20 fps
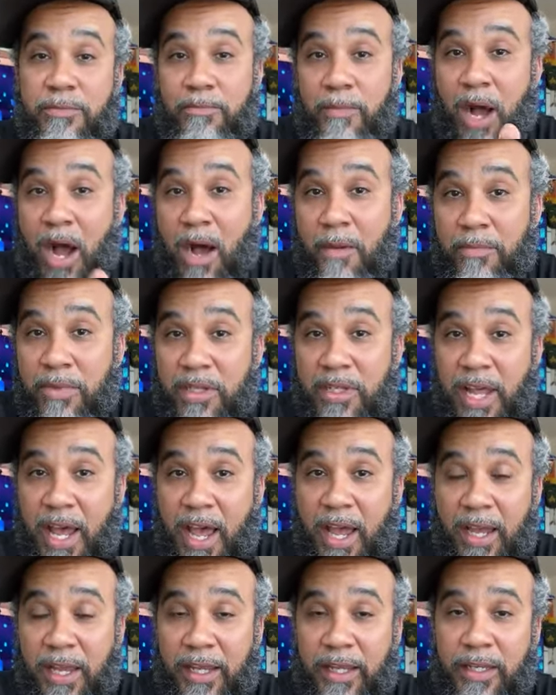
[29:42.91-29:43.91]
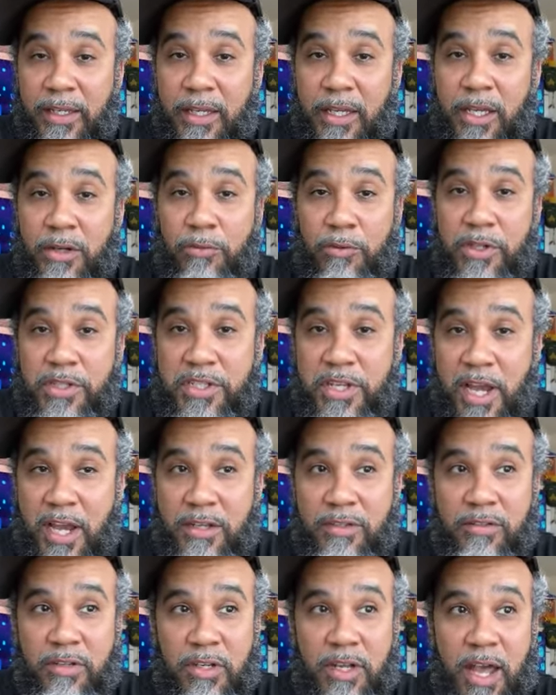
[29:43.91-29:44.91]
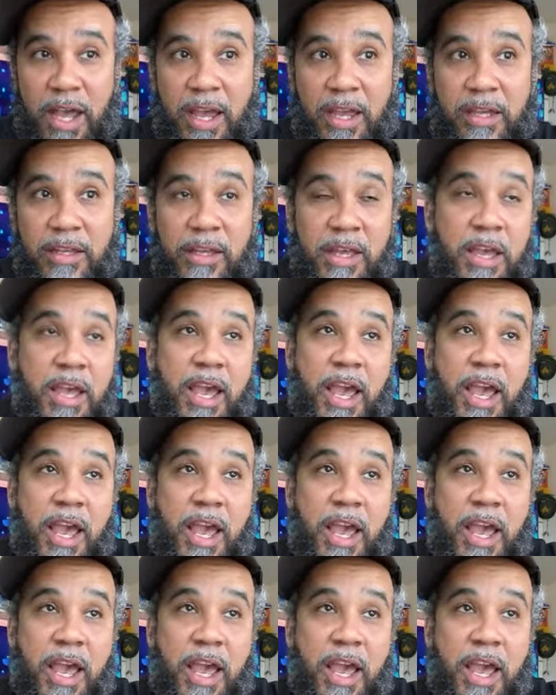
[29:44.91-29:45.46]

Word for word: Mamba Day was yesterday,